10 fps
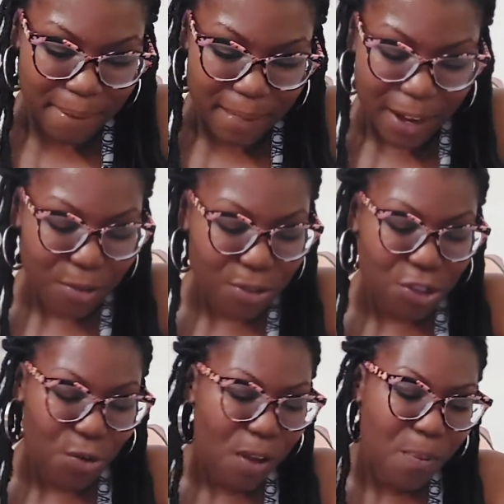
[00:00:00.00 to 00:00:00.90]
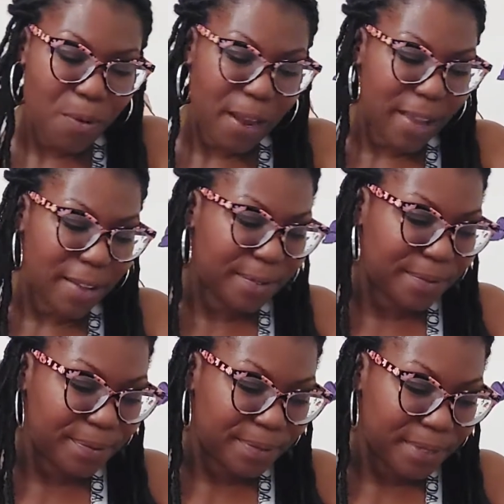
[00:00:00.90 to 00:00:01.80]
they don't show up right.
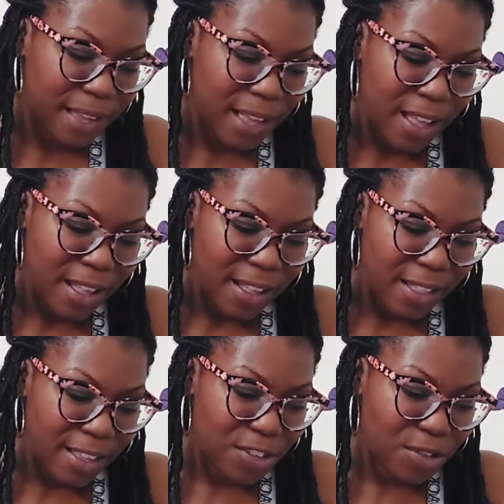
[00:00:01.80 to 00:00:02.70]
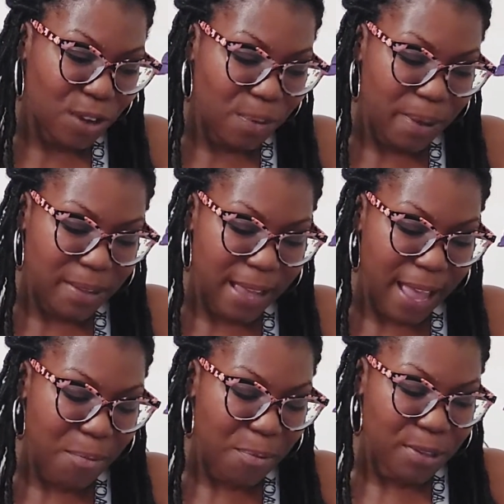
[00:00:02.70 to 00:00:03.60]
They show up as the
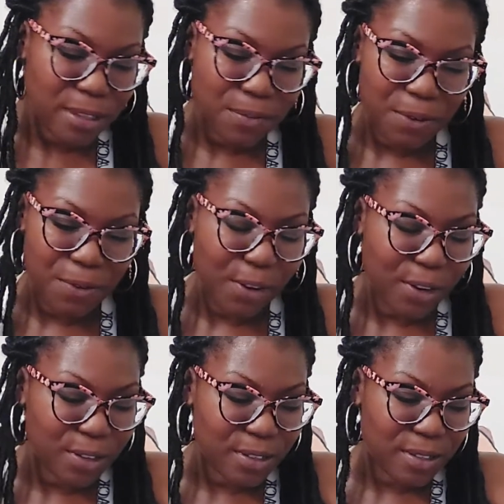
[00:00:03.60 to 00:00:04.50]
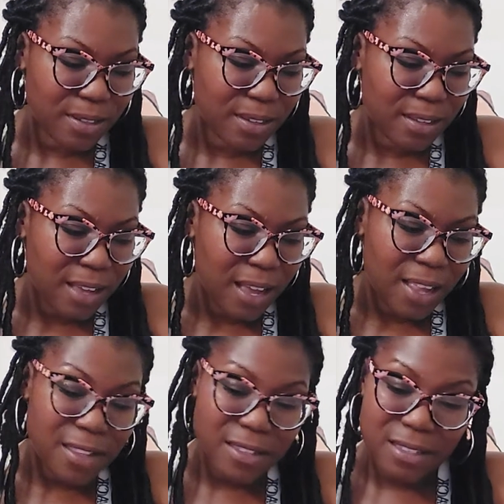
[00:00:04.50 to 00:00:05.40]
Empress in reverse.
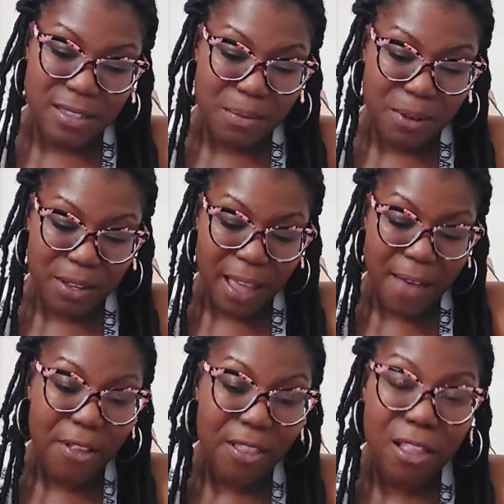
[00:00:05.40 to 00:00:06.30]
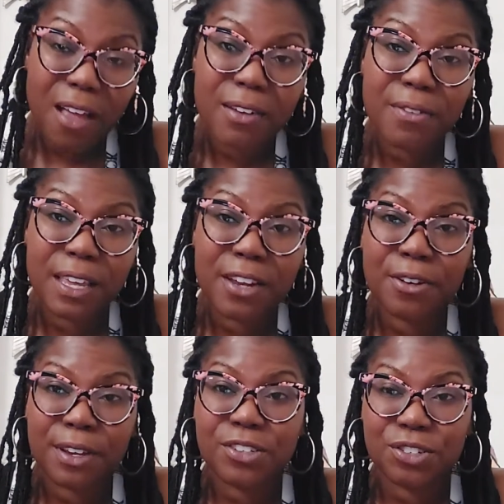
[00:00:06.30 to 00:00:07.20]
This is someone, they have a lot of
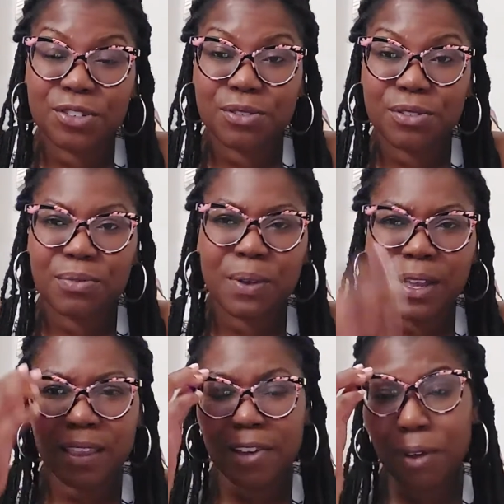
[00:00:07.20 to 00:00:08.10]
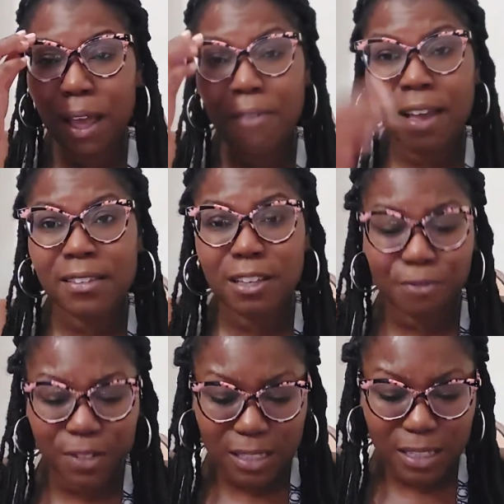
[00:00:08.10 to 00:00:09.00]
inner issues, right? They don't have high
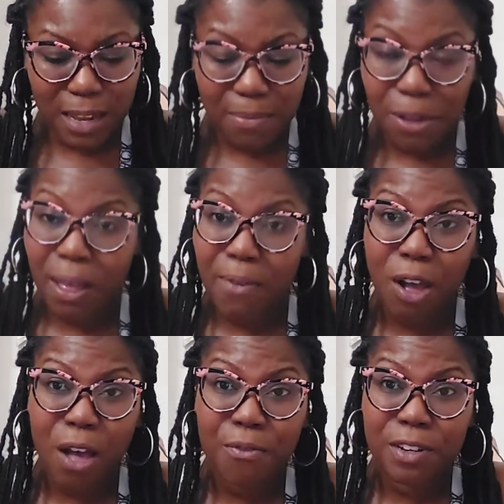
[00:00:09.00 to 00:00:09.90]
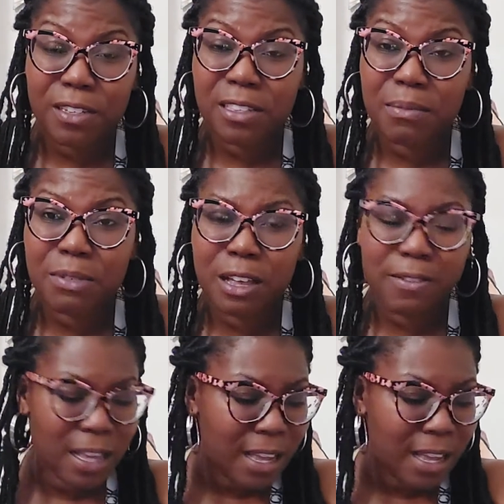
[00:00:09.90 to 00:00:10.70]
self-esteem. They don't have confidence in themselves.